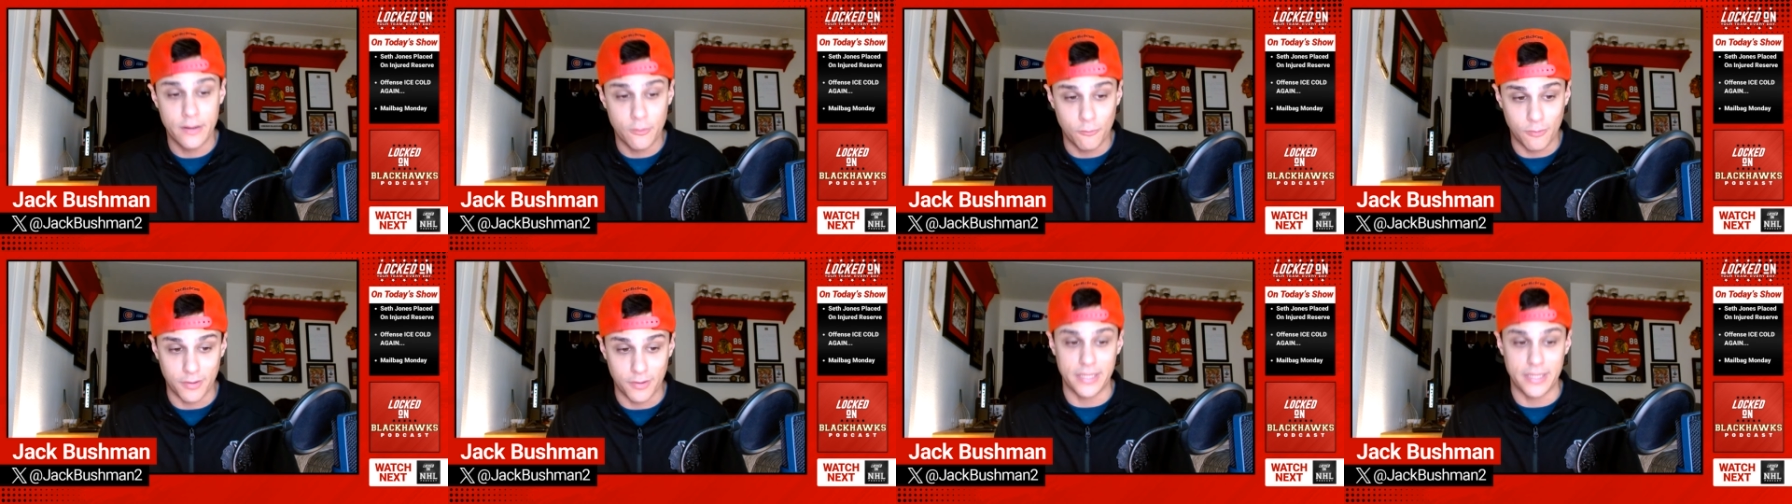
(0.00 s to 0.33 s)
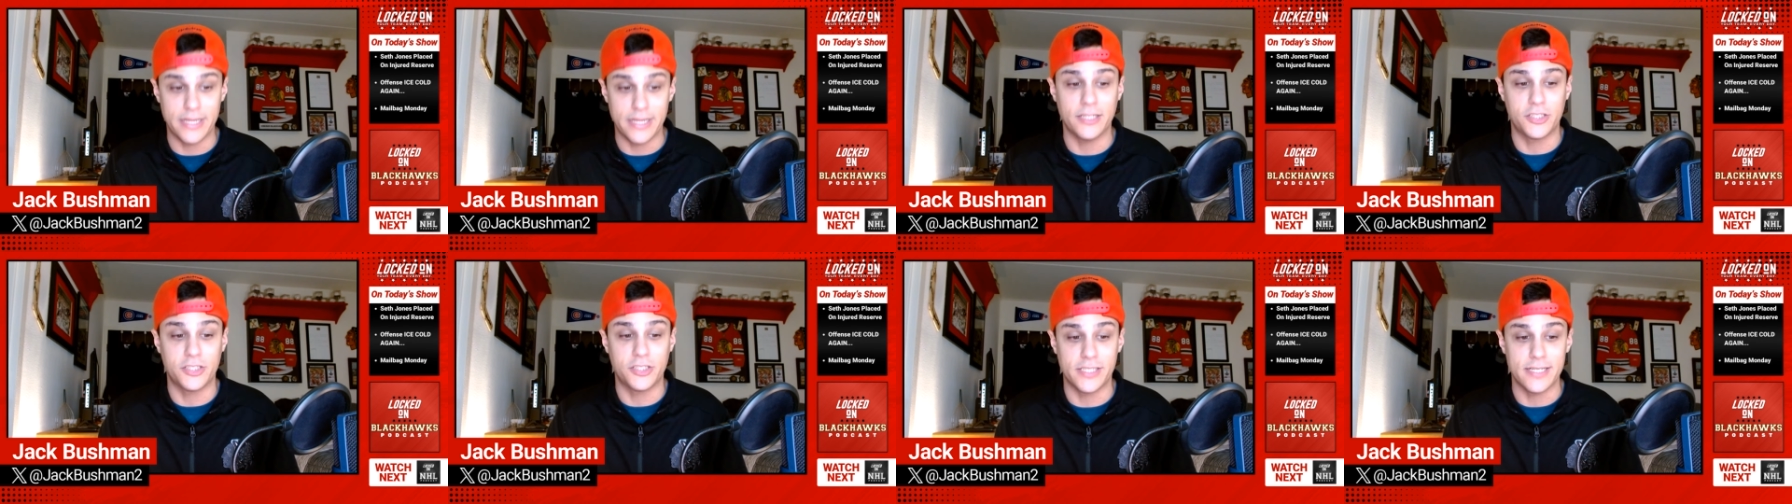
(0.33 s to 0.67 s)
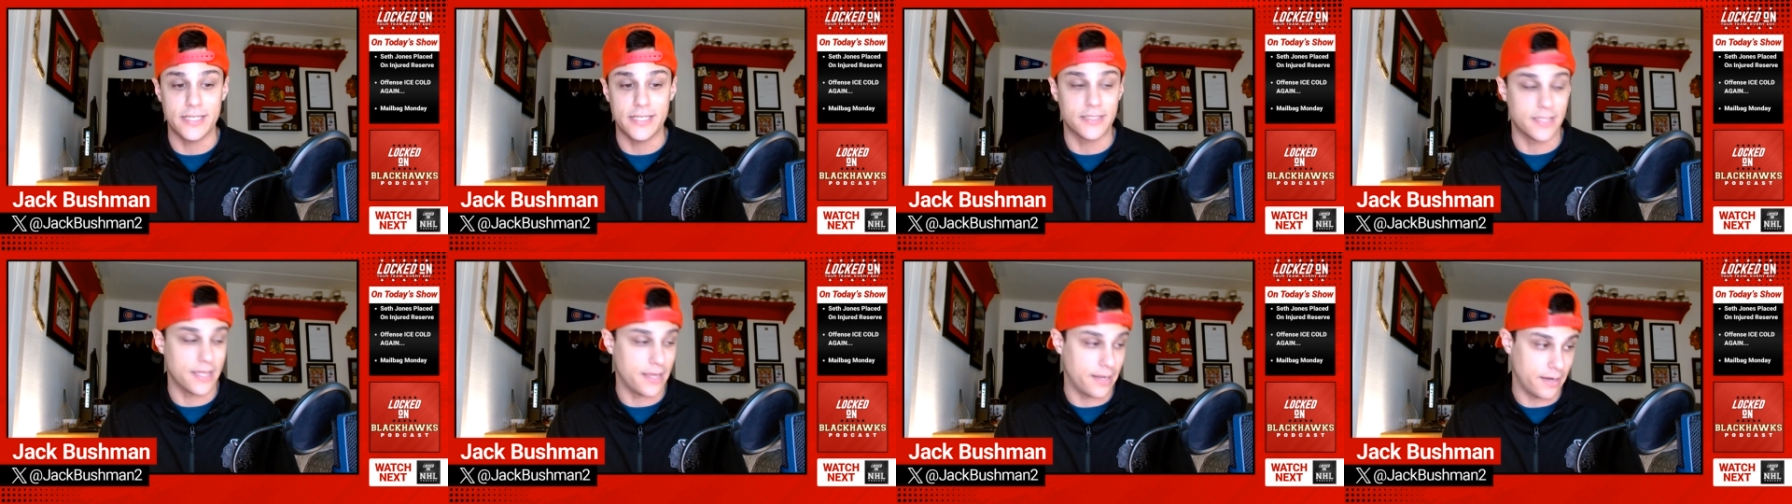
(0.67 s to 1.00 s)
With each
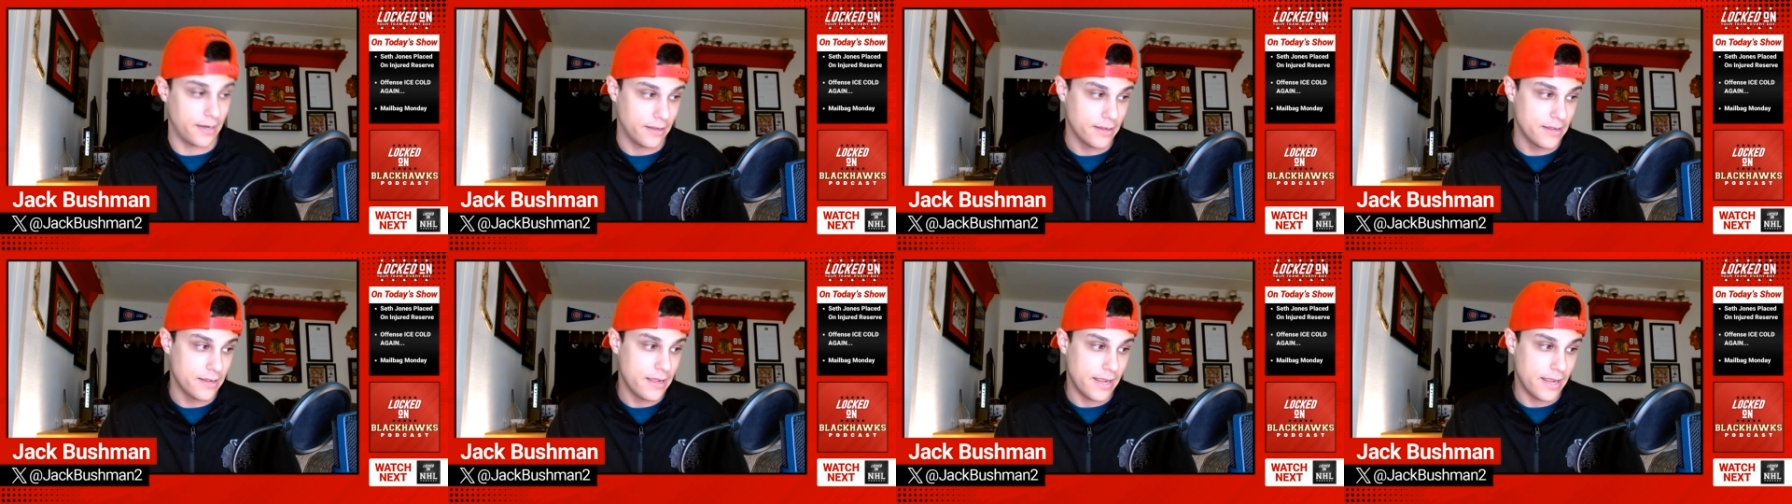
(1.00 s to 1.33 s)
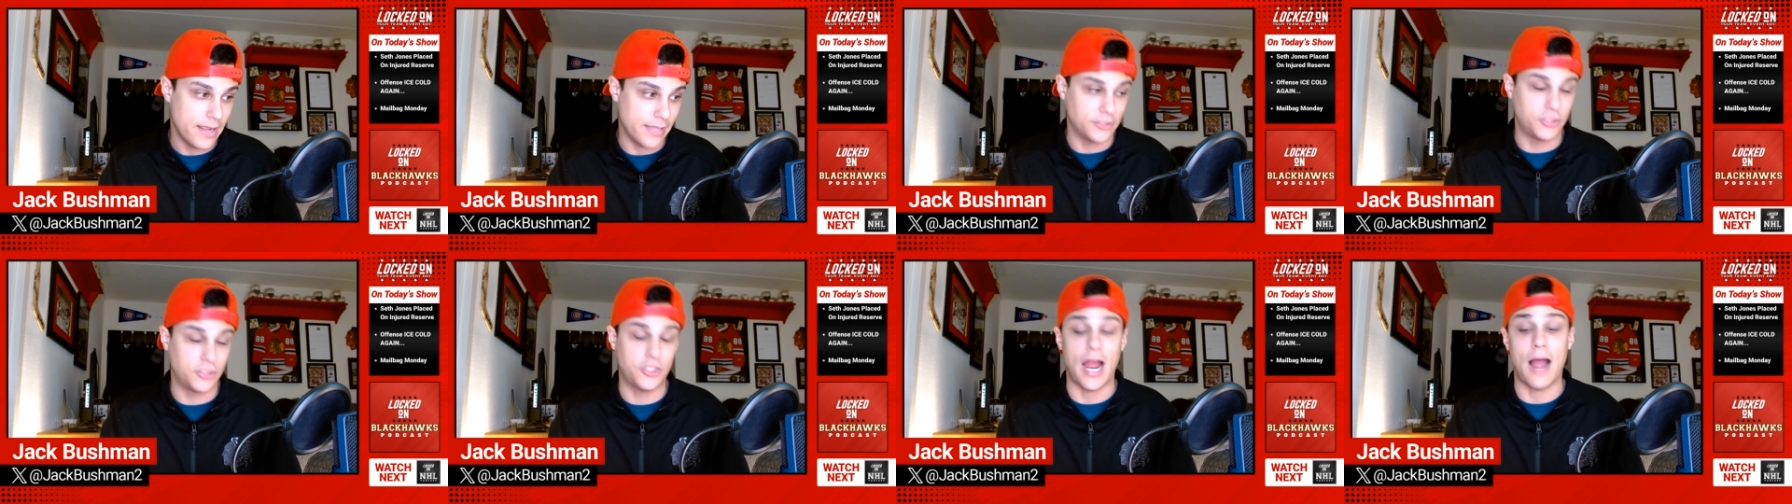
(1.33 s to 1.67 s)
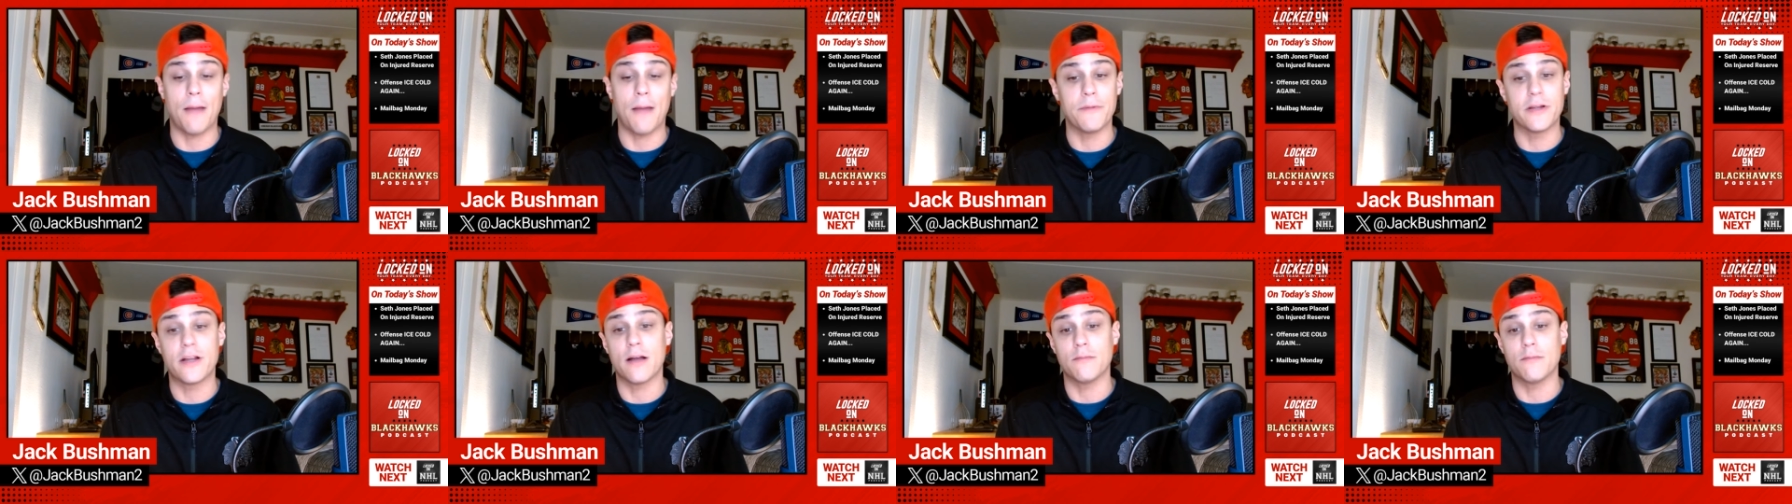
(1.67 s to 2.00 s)
season, his
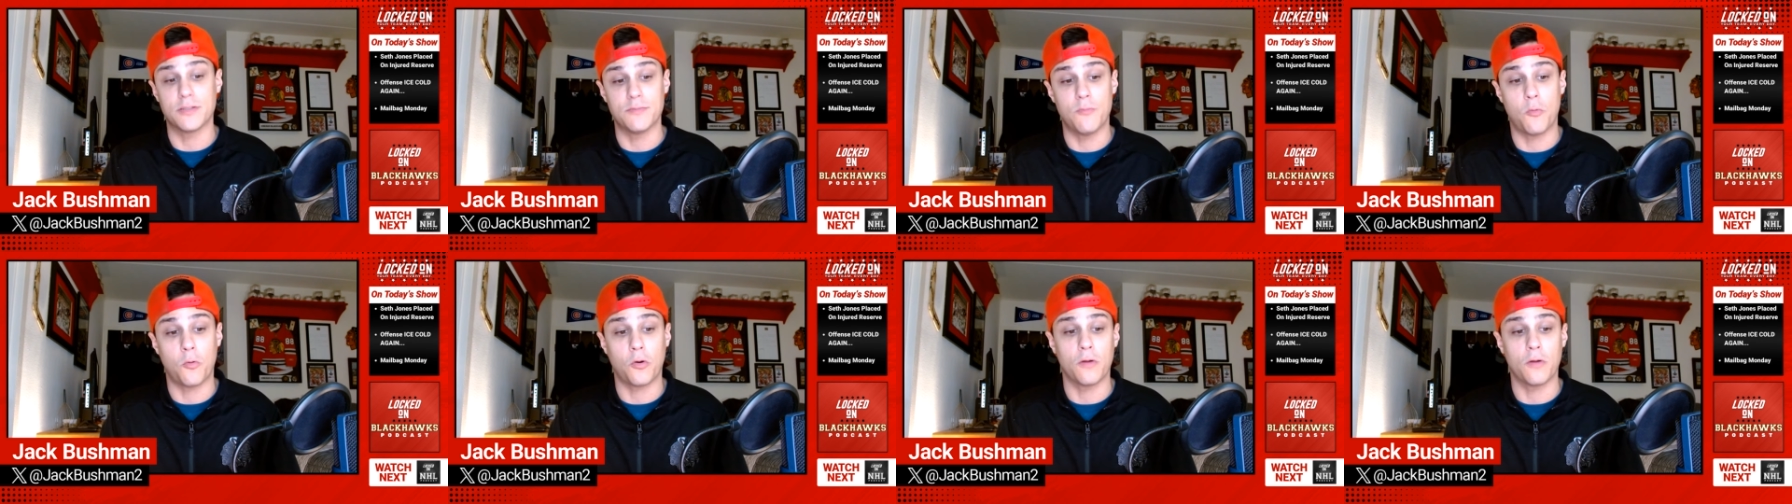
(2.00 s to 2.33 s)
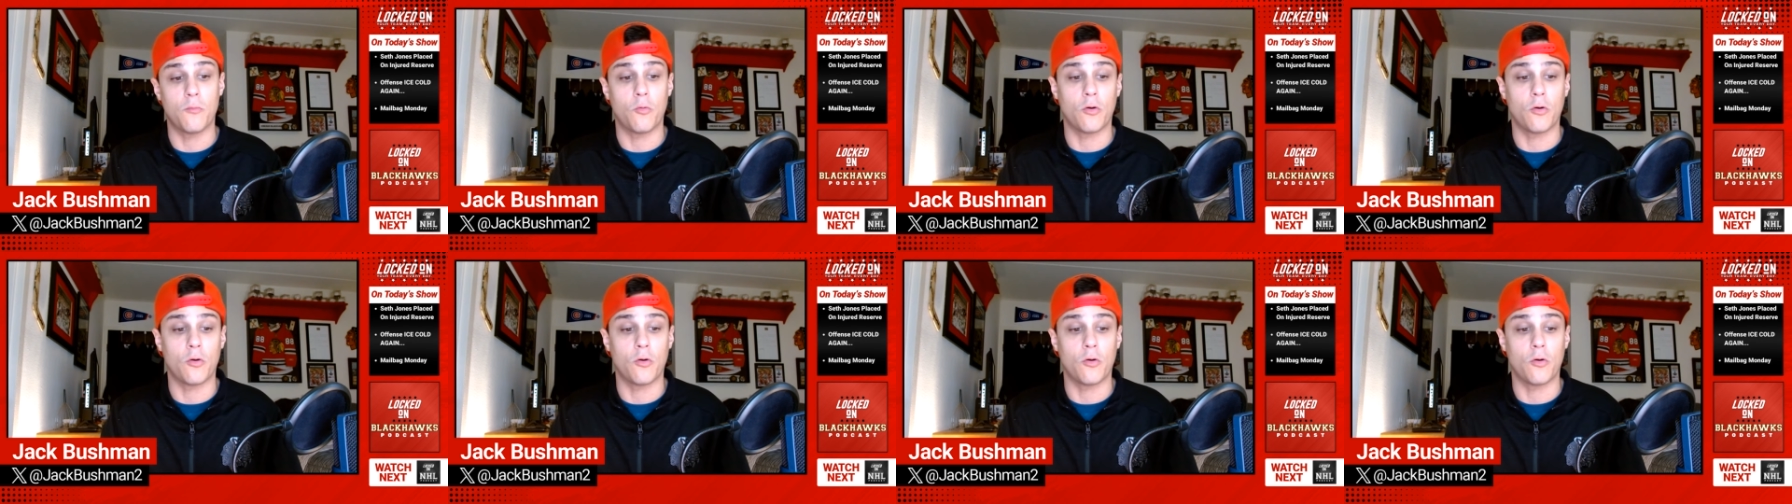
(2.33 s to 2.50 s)
job becomes more and